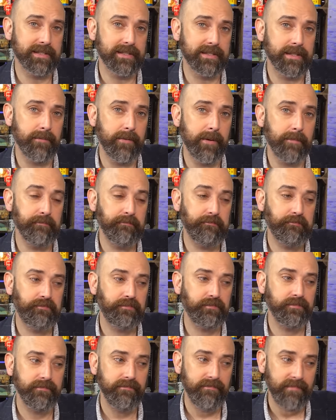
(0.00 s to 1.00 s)
So
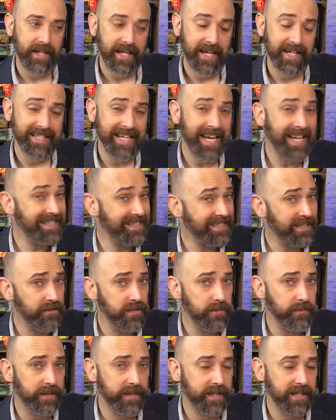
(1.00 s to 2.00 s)
I can't tell
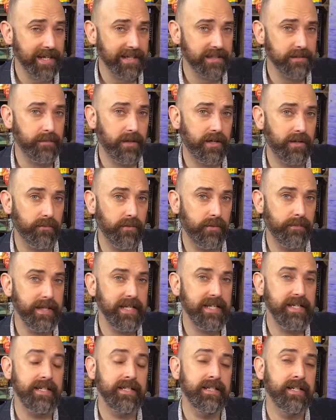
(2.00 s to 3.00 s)
you when the next part will
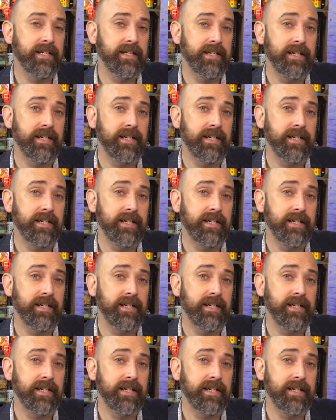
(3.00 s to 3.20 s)
be,